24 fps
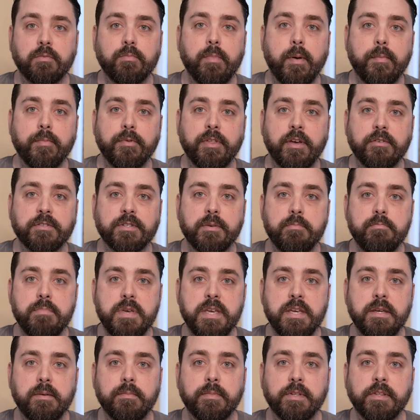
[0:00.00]
Remember that was a
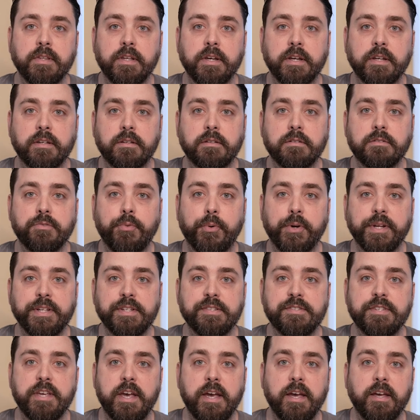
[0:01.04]
meme in like
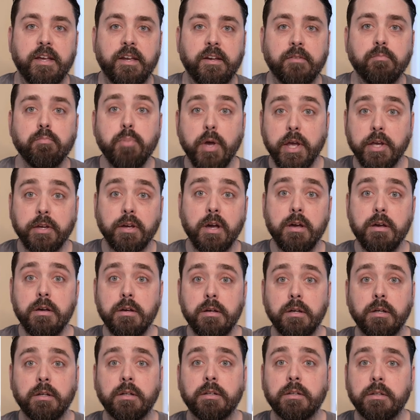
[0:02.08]
2010.
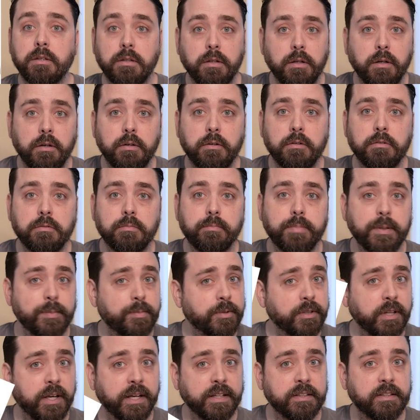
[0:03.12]
Bacon, you know?
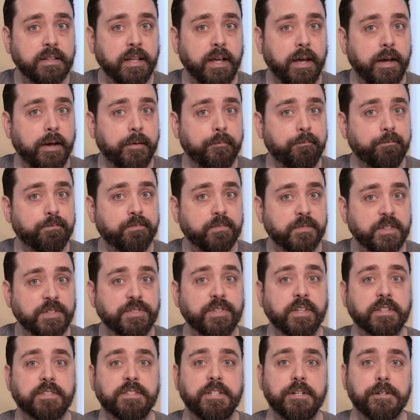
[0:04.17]
People like that.
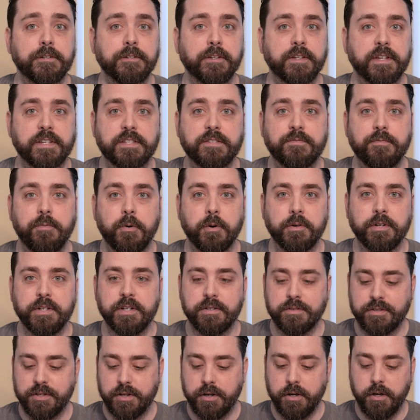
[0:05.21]
Just like tier list 4
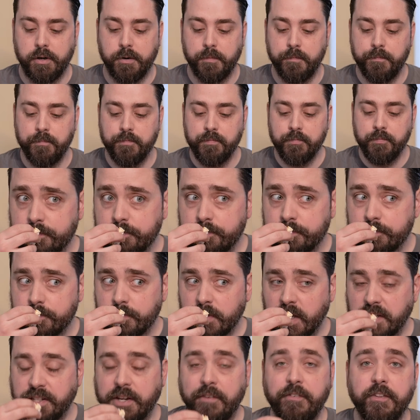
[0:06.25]
years ago.
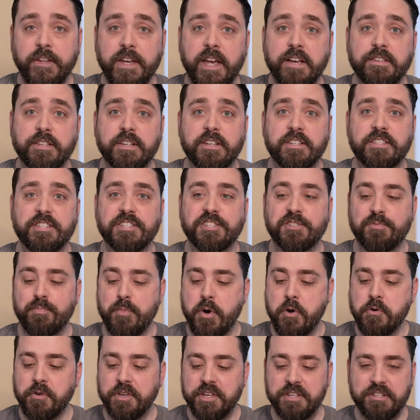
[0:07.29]
It definitely has a
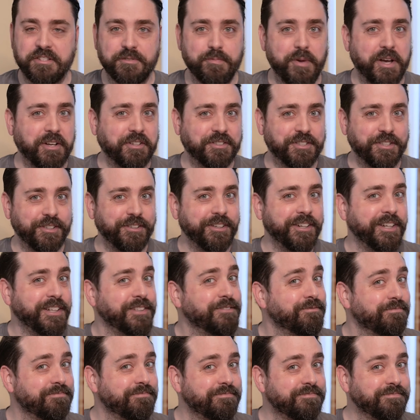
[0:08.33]
smoky smell to
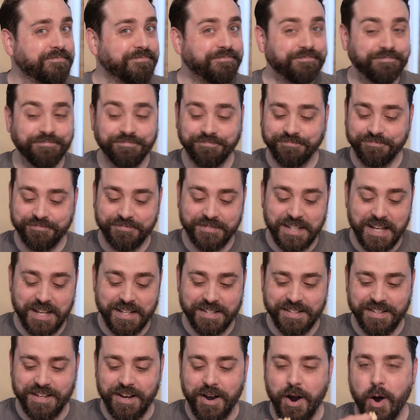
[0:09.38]
it.
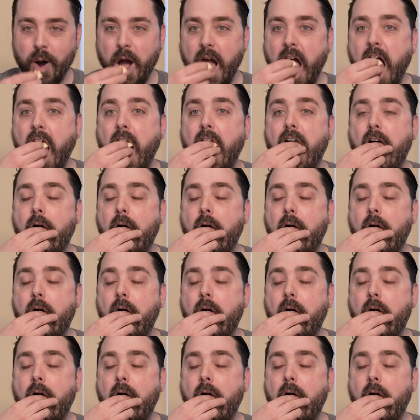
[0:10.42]
No.